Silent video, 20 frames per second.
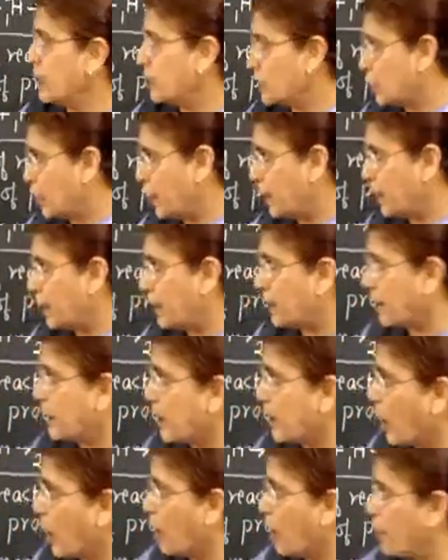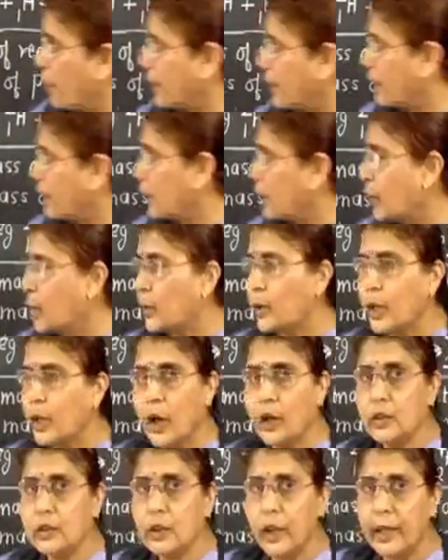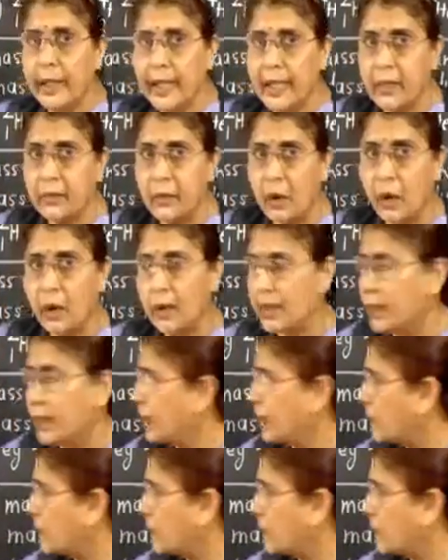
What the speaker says: So here how many nucleons are involved?